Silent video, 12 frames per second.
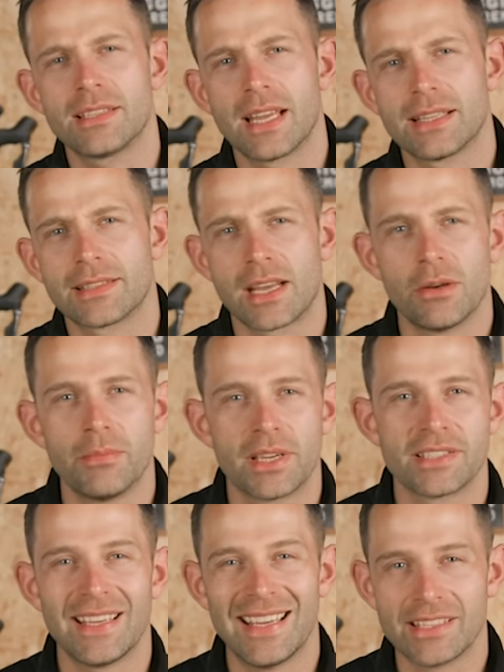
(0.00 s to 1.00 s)
stands out
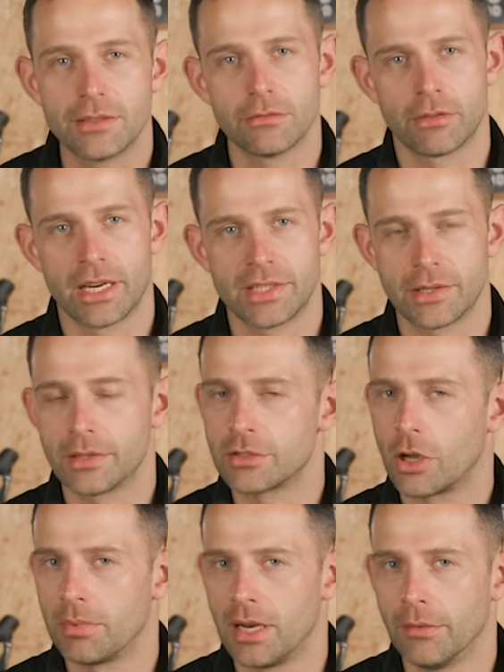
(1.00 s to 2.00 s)
because it isn't raced at the
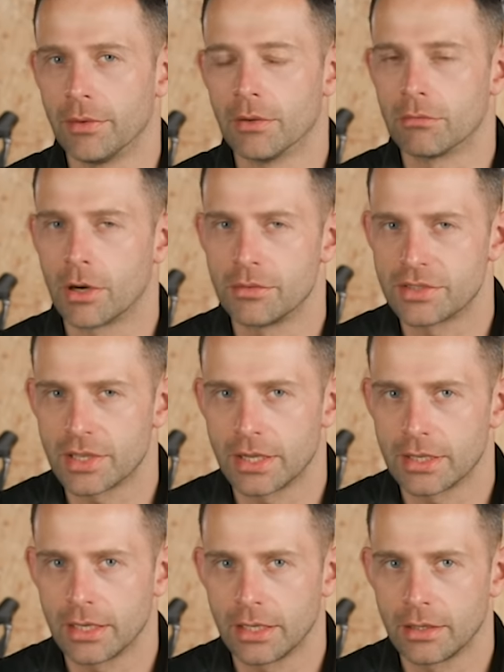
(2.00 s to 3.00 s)
top level of road
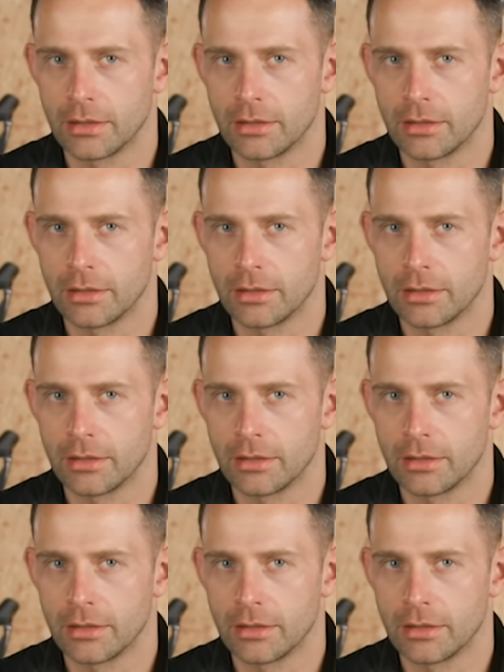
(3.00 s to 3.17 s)
cycling.